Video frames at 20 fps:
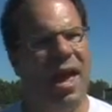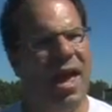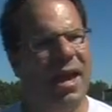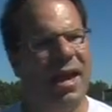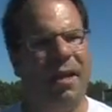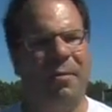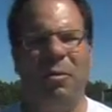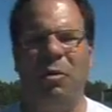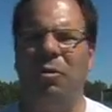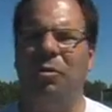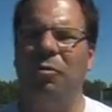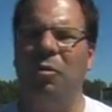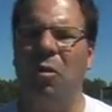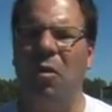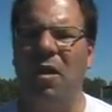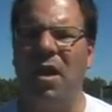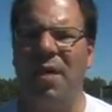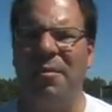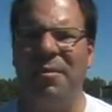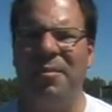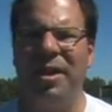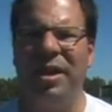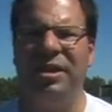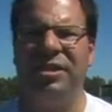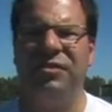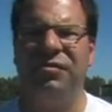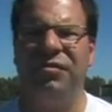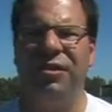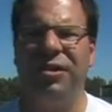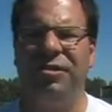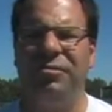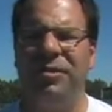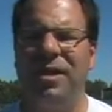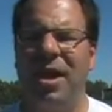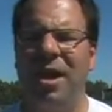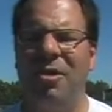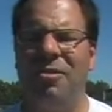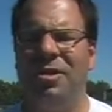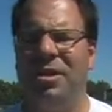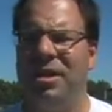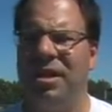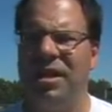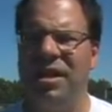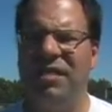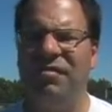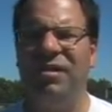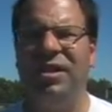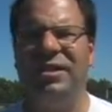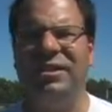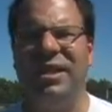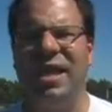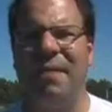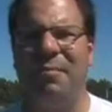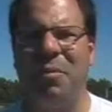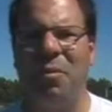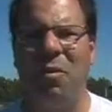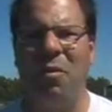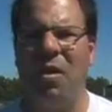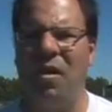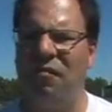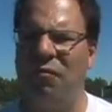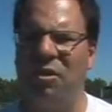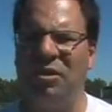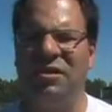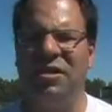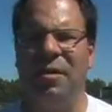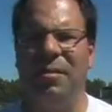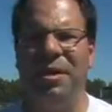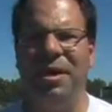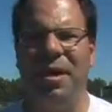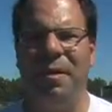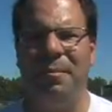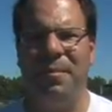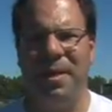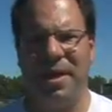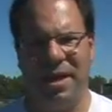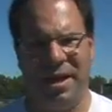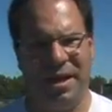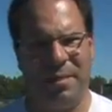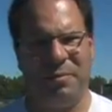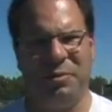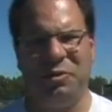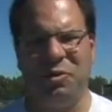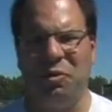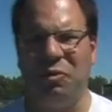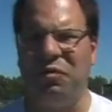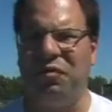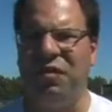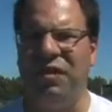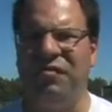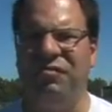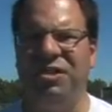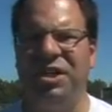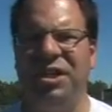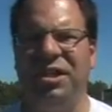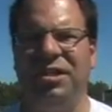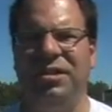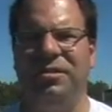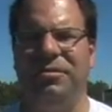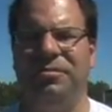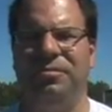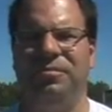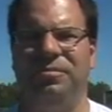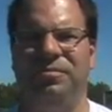And I'm going to roll a couple minutes for you now, give you a sample of what's coming up in episode 15.